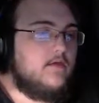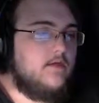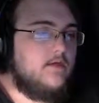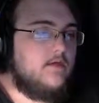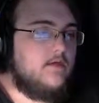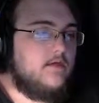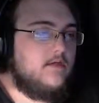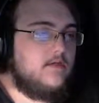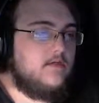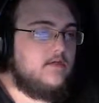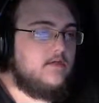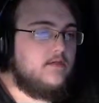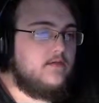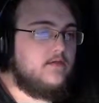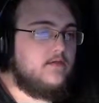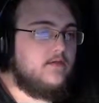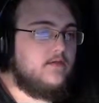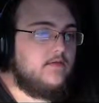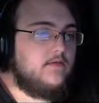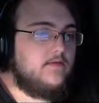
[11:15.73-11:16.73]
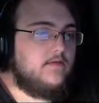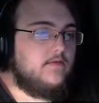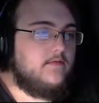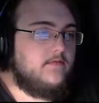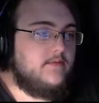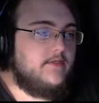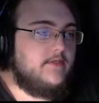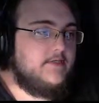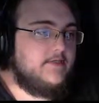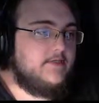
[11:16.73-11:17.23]
Oh
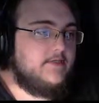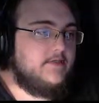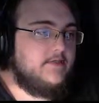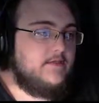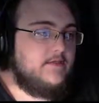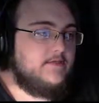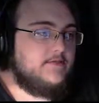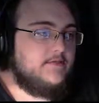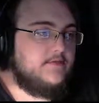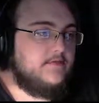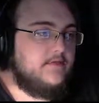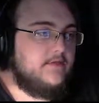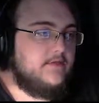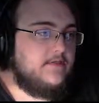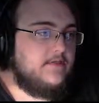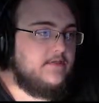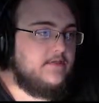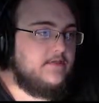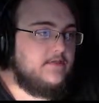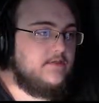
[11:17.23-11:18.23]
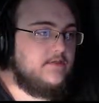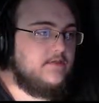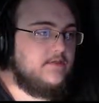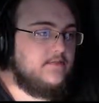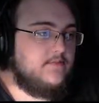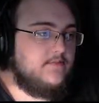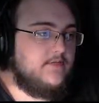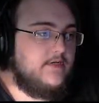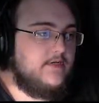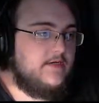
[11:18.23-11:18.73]
my god. So I need to
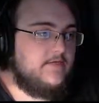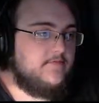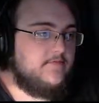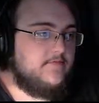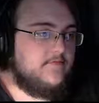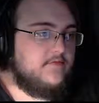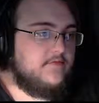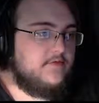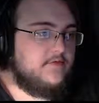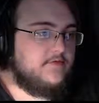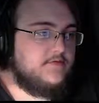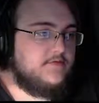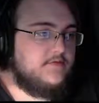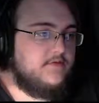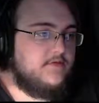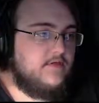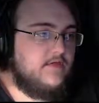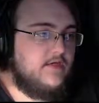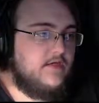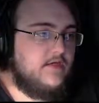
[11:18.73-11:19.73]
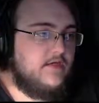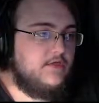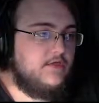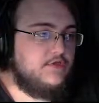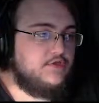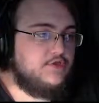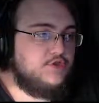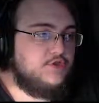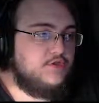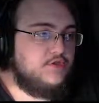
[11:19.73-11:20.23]
get him kind of close to the
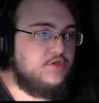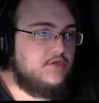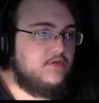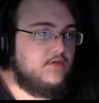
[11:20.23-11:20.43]
edge.